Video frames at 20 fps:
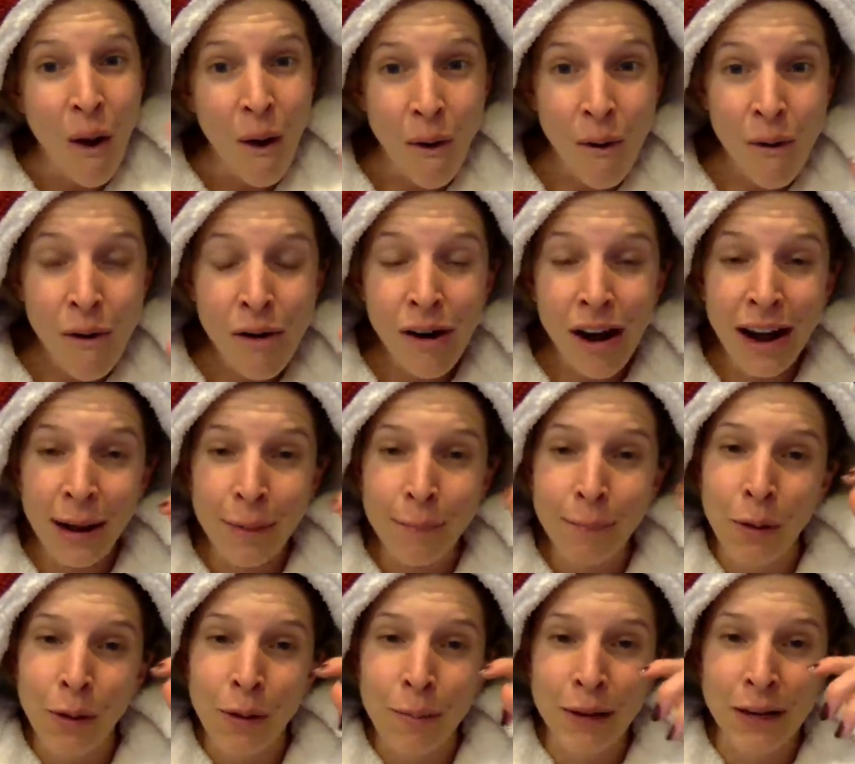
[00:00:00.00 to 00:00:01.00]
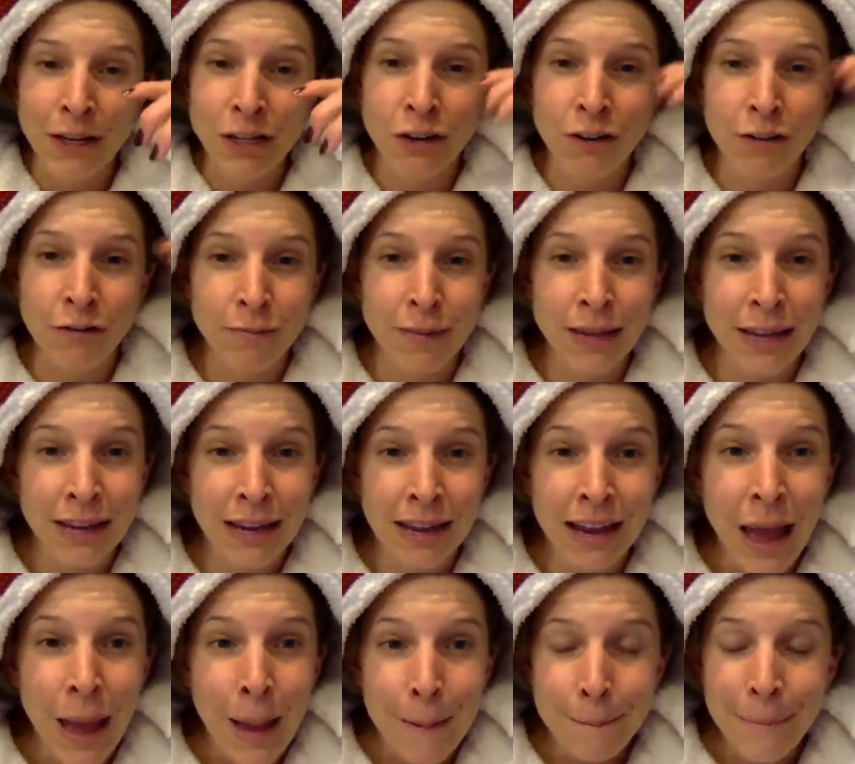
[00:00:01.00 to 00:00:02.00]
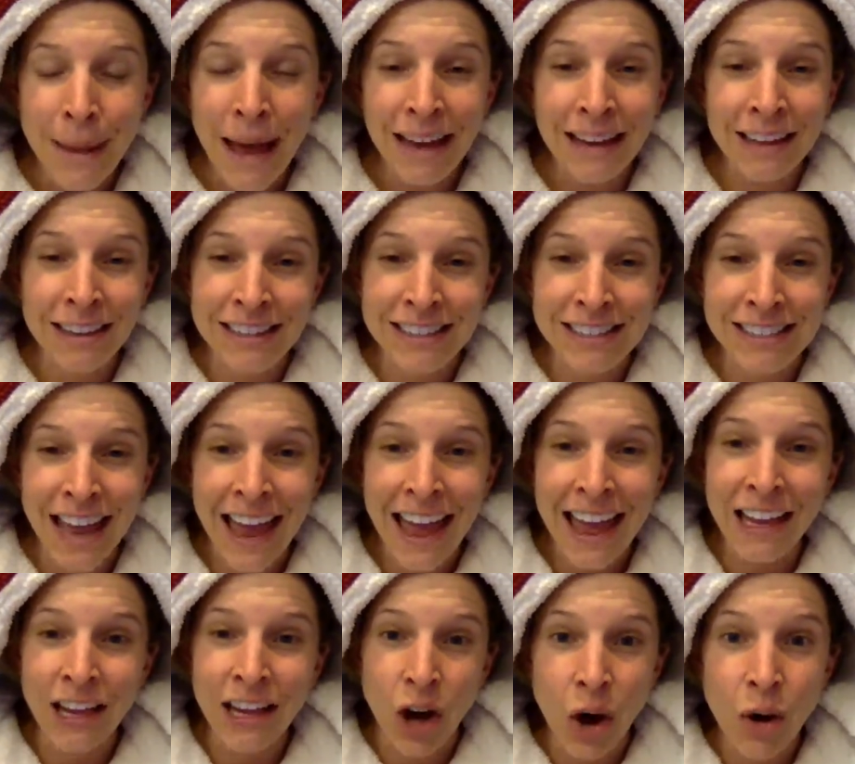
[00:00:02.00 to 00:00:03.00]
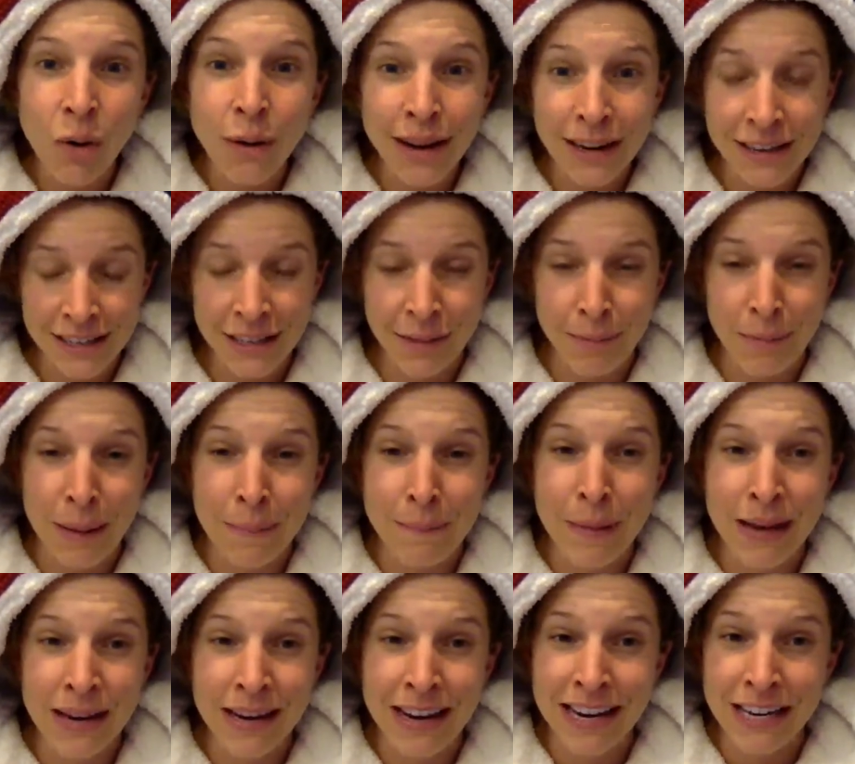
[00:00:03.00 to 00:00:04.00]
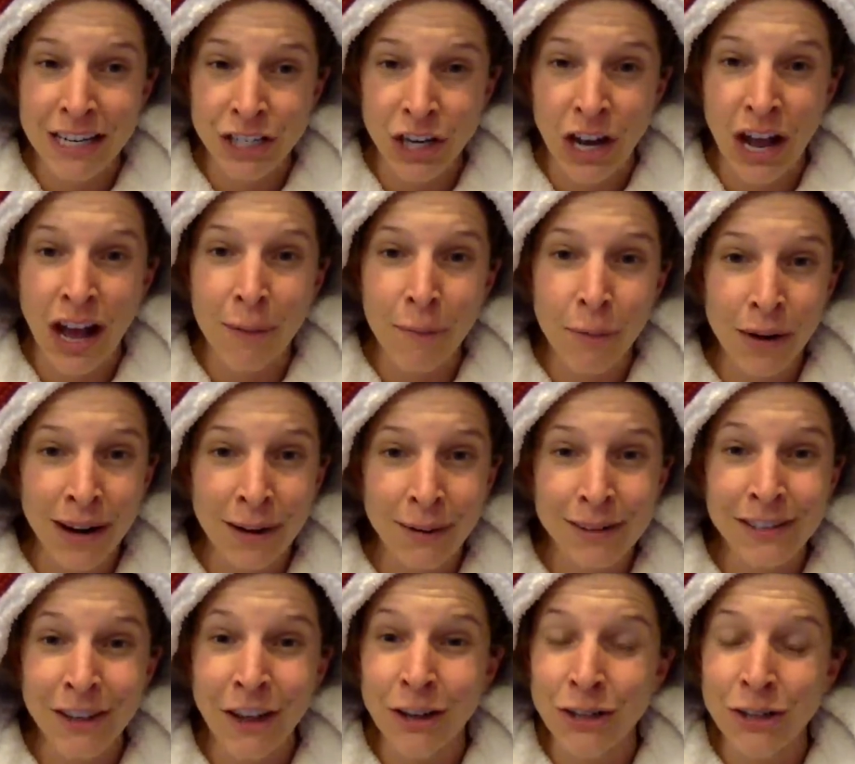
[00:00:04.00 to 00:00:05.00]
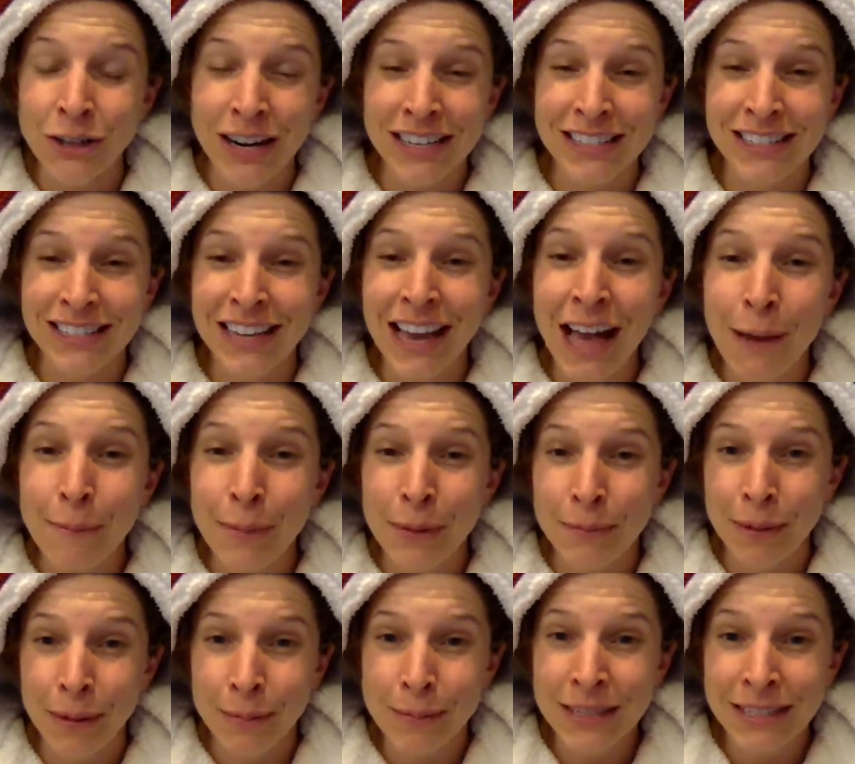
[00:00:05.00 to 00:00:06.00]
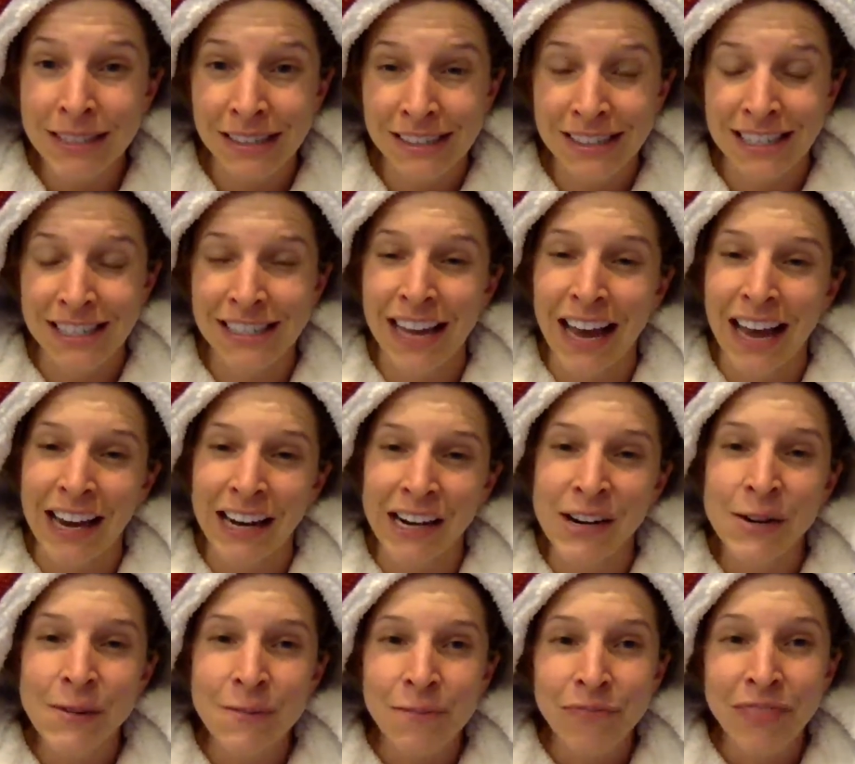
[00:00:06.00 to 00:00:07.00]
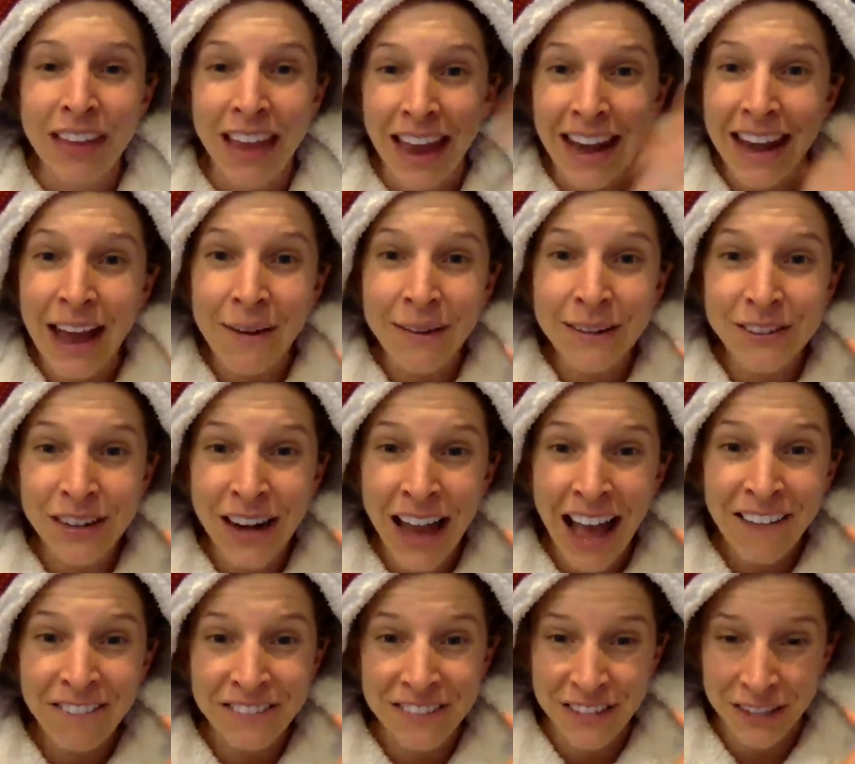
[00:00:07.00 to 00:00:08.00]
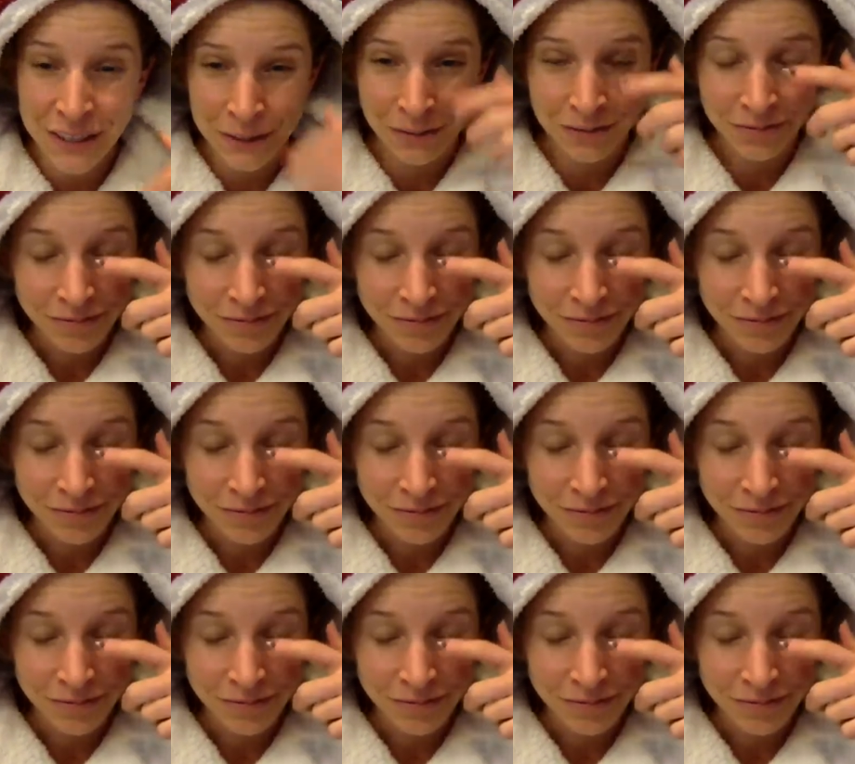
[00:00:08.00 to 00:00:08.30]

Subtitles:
or I could pull a picture of me back in the day going to my Monday job when I was all dressed up in my business attire, and now I don't have to.